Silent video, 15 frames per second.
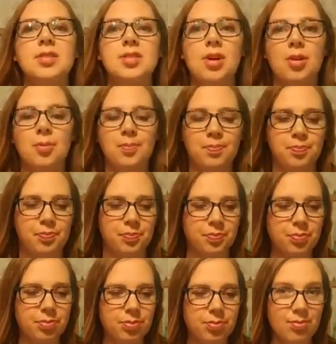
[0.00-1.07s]
So
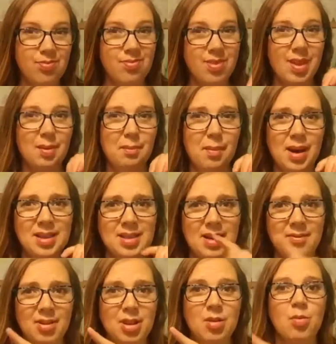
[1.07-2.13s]
my
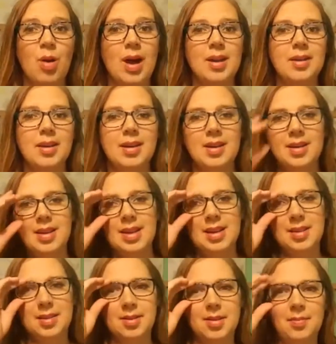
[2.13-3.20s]
level 1
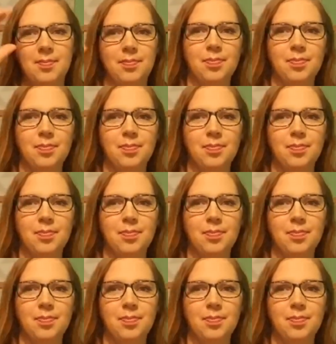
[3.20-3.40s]
is